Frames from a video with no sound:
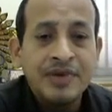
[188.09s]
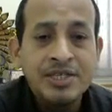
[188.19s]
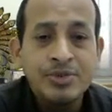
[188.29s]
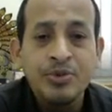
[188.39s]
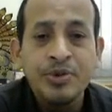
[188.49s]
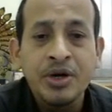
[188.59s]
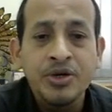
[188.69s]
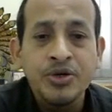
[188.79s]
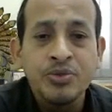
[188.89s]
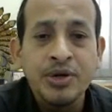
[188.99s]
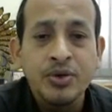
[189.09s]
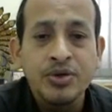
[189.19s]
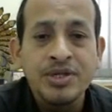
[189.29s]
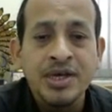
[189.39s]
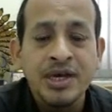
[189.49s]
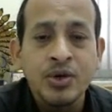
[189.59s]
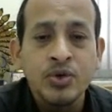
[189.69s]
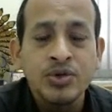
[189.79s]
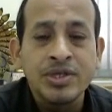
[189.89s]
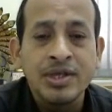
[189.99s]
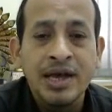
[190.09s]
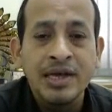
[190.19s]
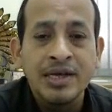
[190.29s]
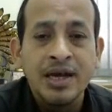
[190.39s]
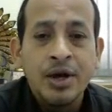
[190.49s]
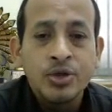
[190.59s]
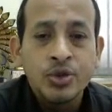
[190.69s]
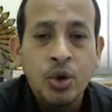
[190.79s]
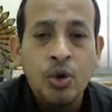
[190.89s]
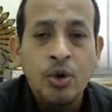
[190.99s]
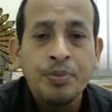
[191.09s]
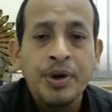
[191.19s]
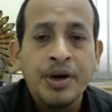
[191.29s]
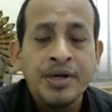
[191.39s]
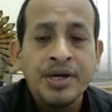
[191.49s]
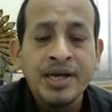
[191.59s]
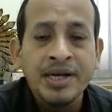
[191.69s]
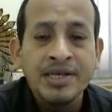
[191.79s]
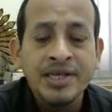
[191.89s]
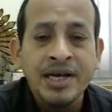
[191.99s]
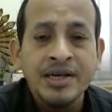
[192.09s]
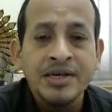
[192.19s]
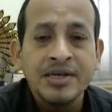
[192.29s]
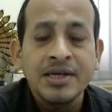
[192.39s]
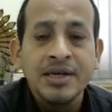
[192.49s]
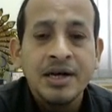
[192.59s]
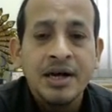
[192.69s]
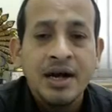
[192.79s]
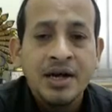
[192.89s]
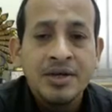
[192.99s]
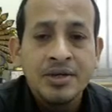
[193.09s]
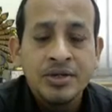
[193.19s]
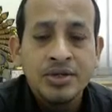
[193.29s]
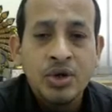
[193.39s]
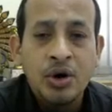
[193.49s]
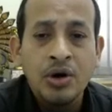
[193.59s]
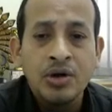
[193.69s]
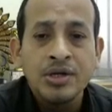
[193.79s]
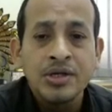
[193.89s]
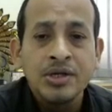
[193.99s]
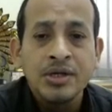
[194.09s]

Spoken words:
Fast moving consumer goods includes like soap, detergent, salt,